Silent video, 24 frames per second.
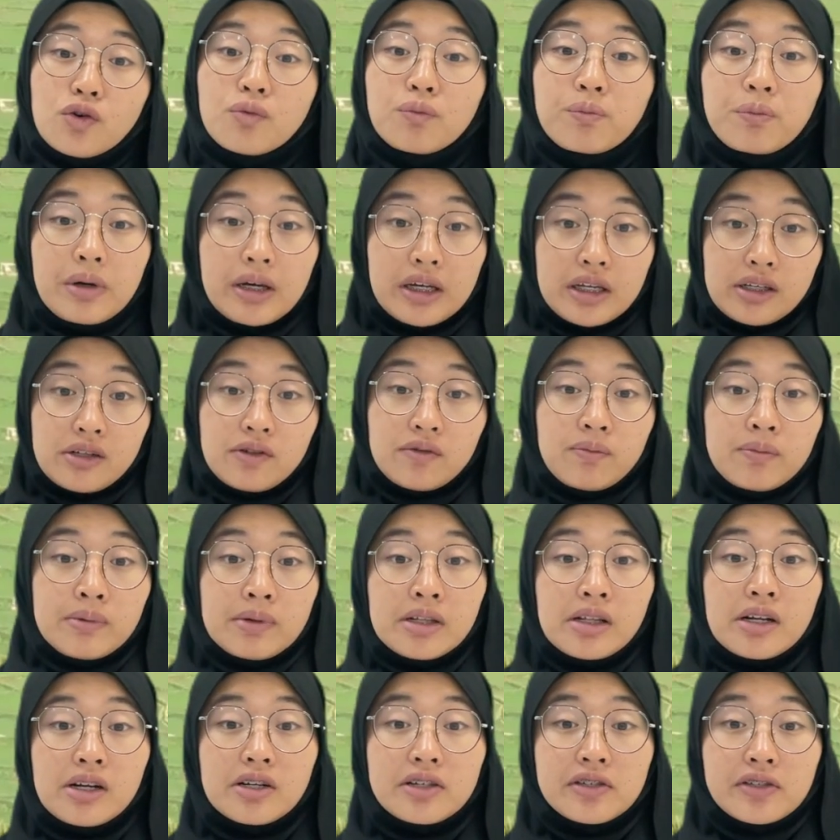are
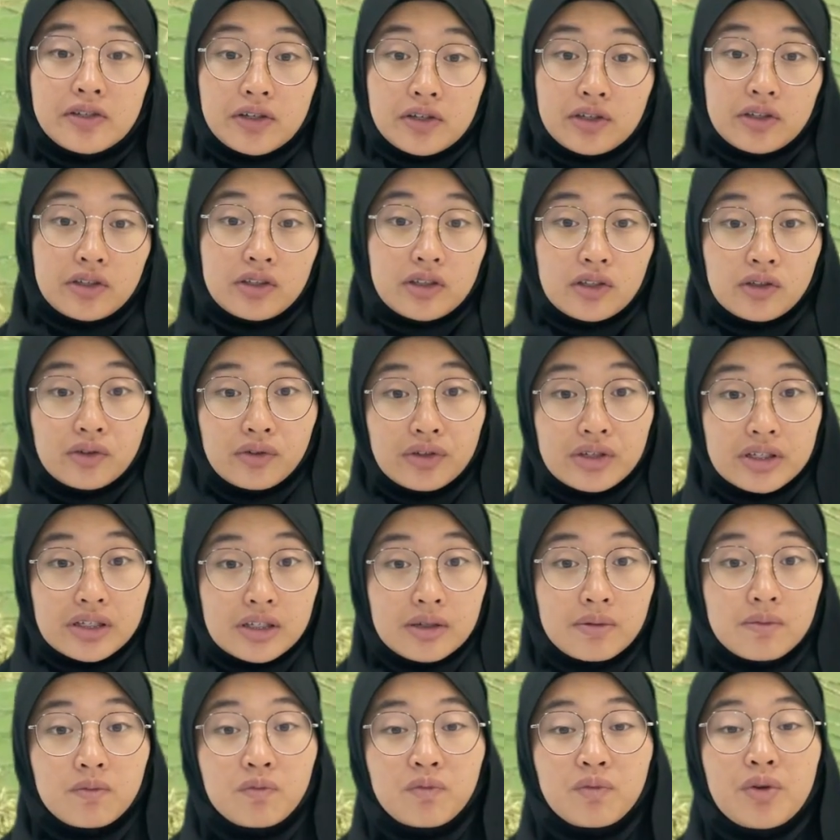four main pillars
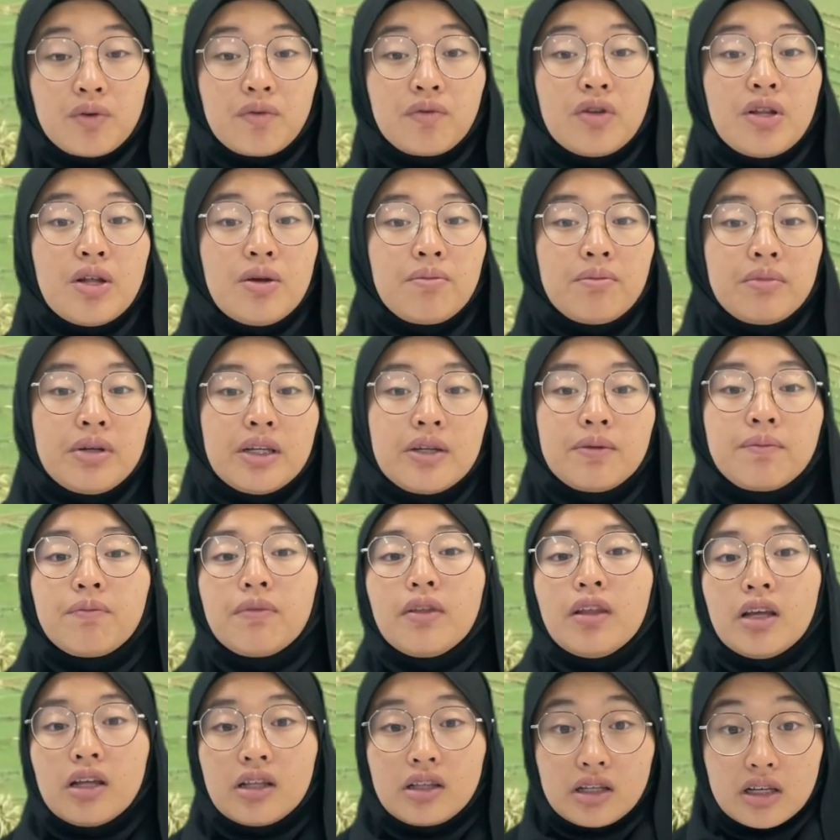in tourism
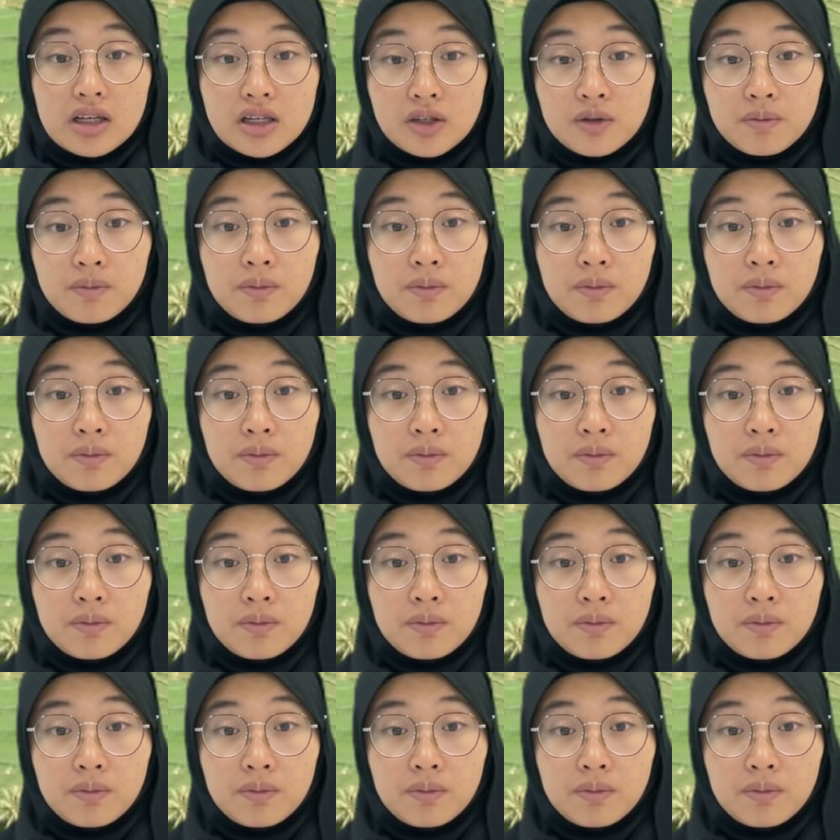development.